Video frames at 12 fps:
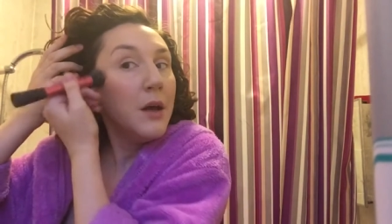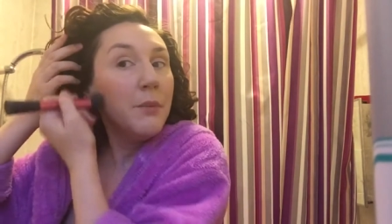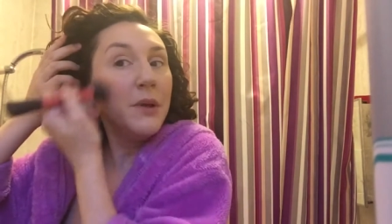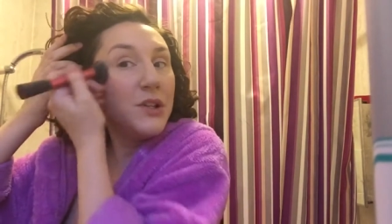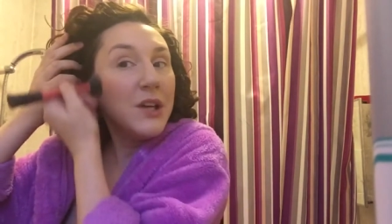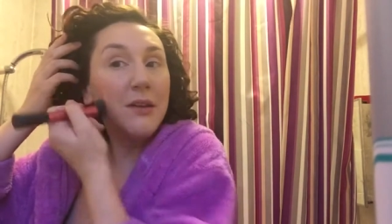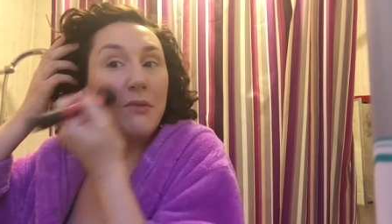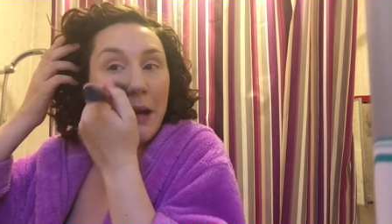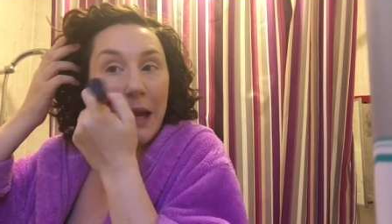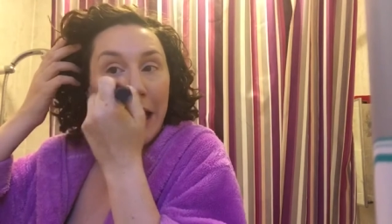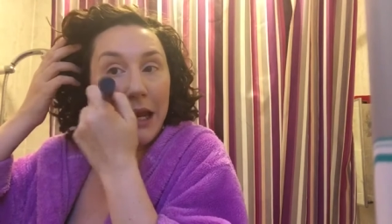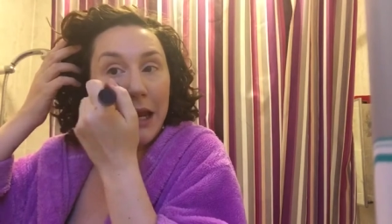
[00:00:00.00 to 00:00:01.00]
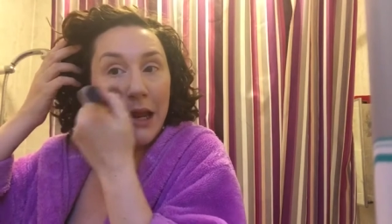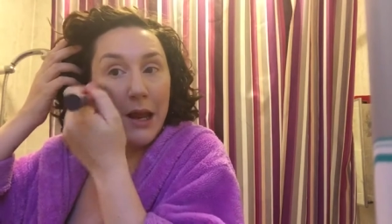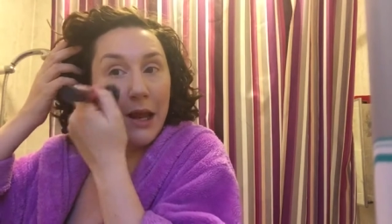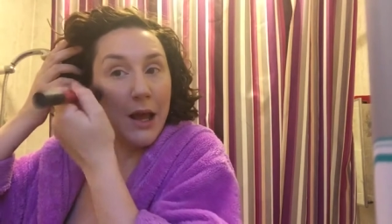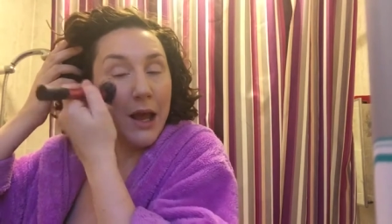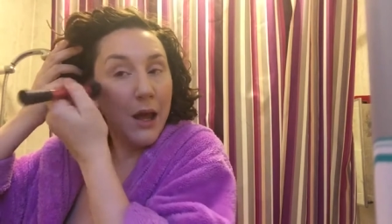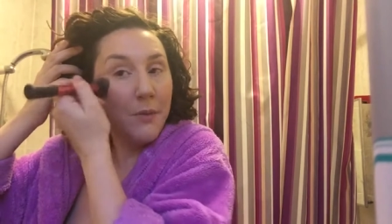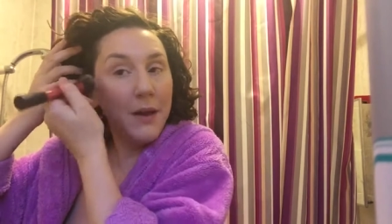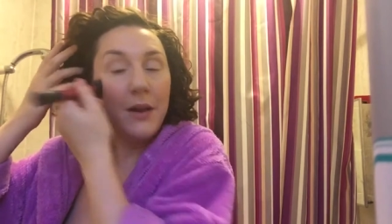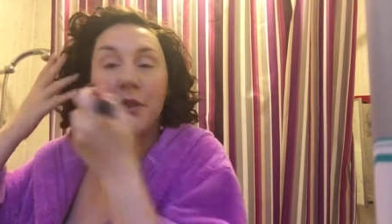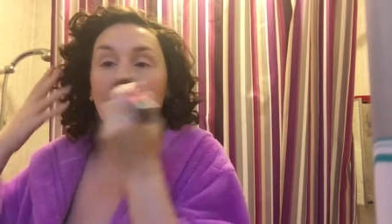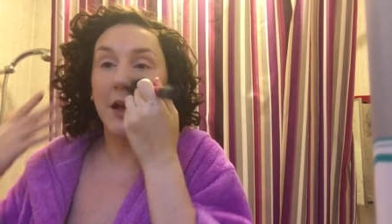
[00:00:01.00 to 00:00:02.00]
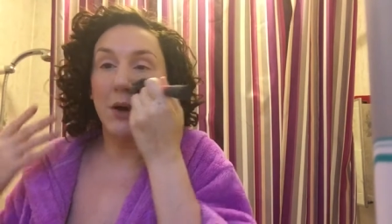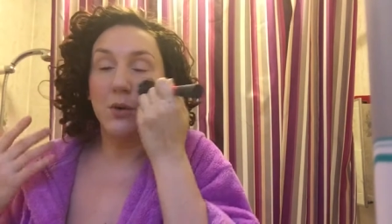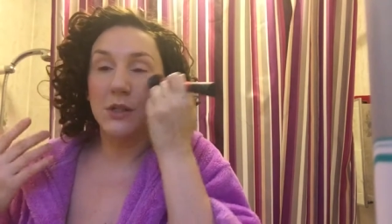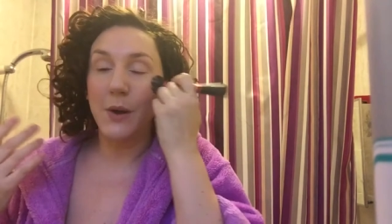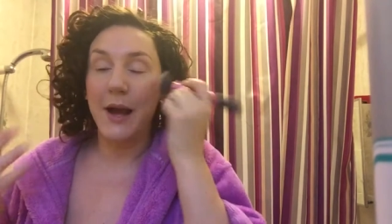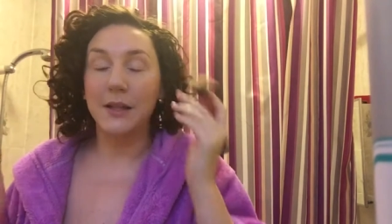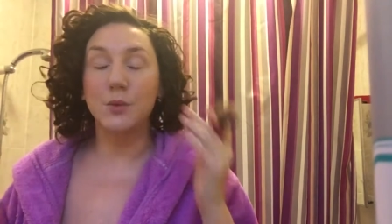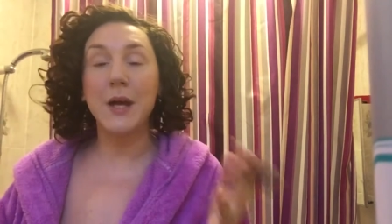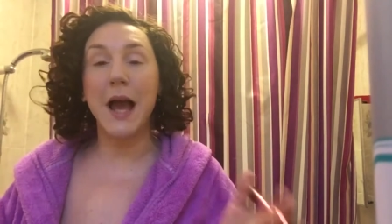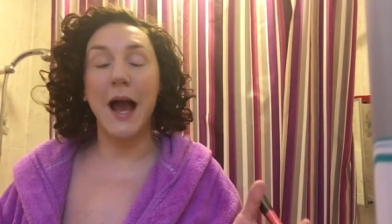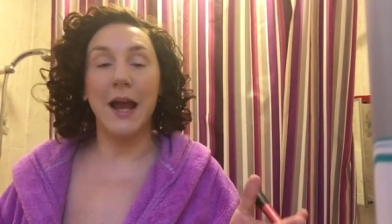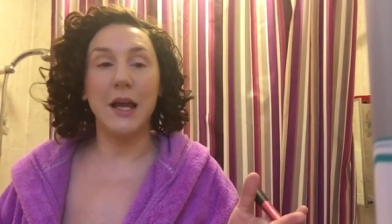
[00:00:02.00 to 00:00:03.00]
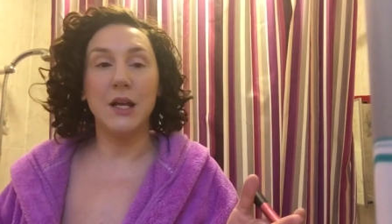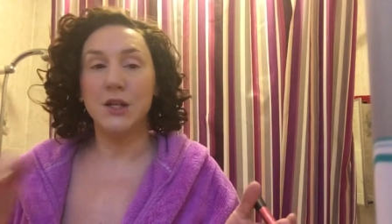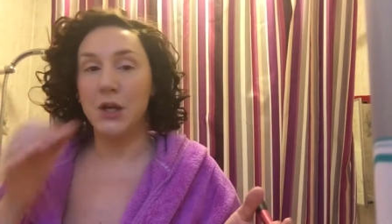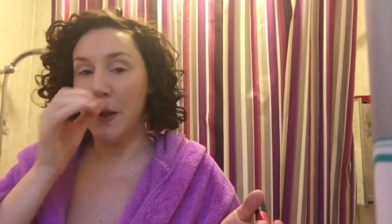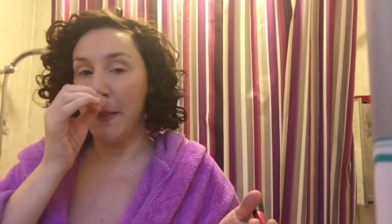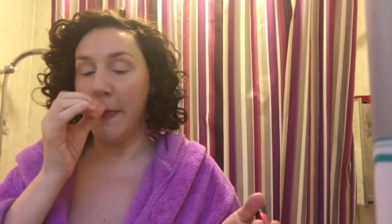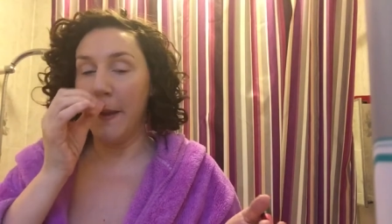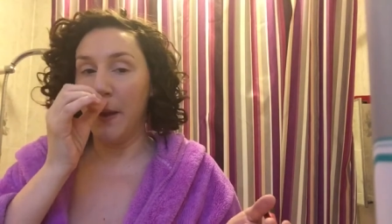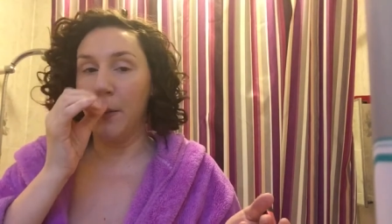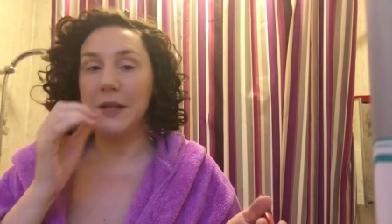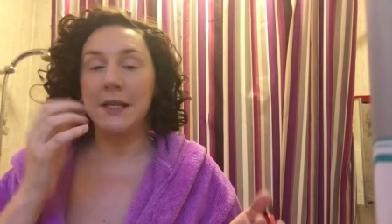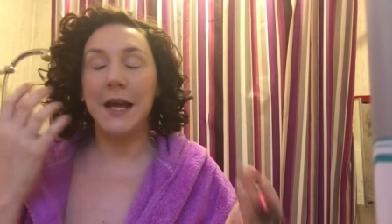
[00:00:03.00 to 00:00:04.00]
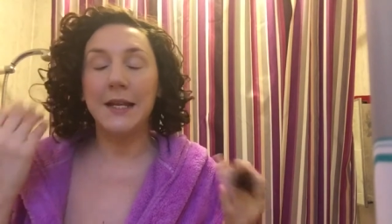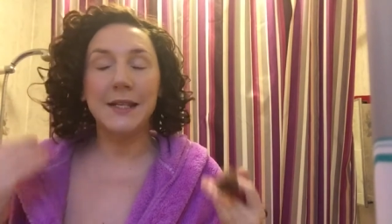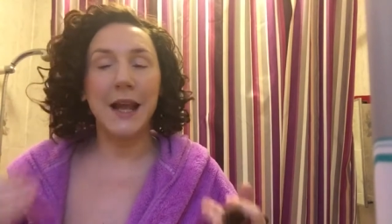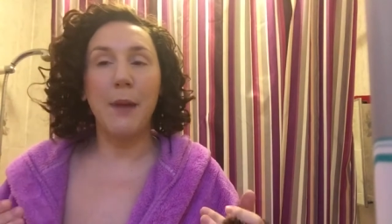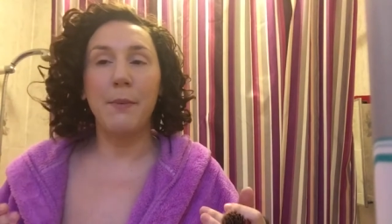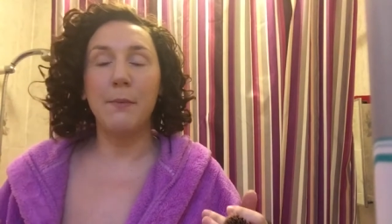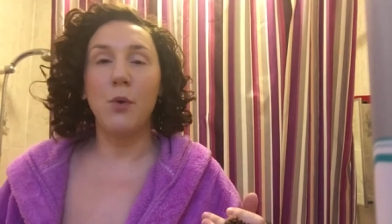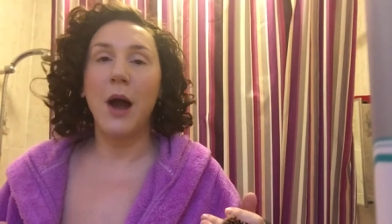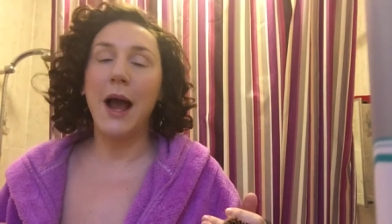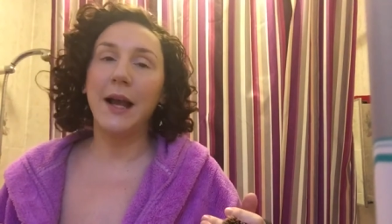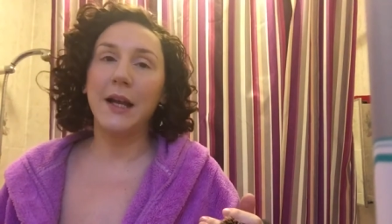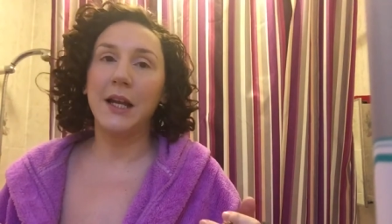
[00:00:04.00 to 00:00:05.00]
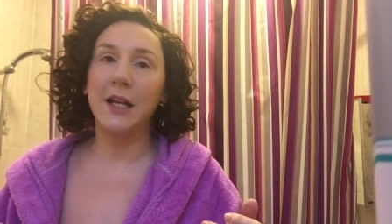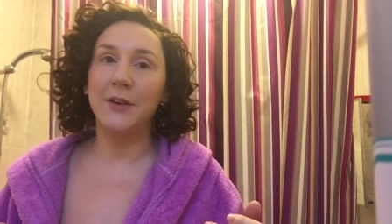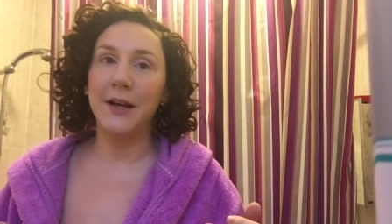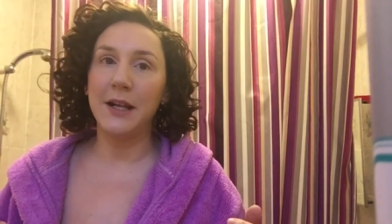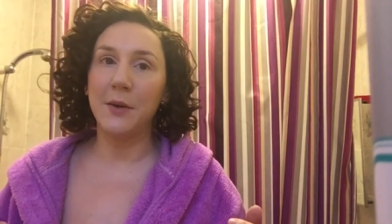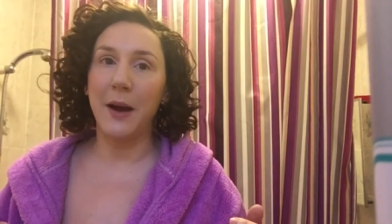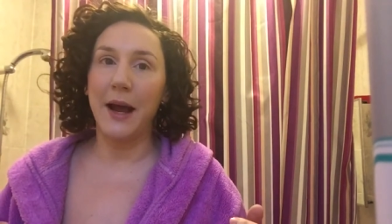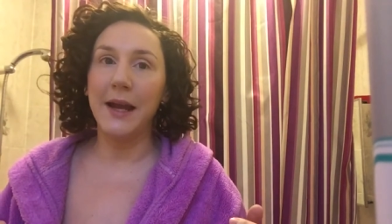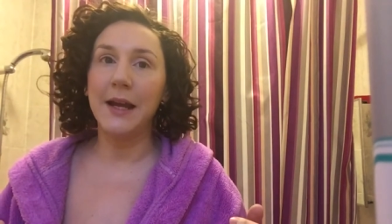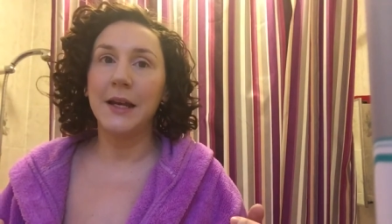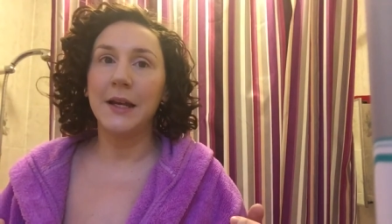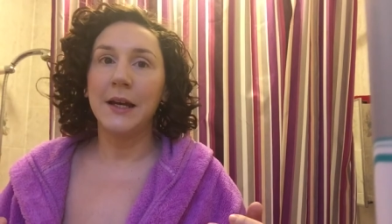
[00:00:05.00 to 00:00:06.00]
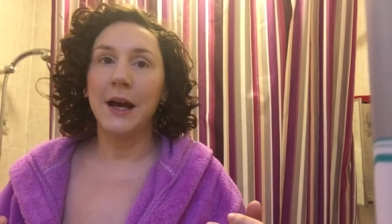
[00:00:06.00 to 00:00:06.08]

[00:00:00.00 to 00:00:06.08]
But generally, and I think also as we age, we tend to get a bit more angular anyway.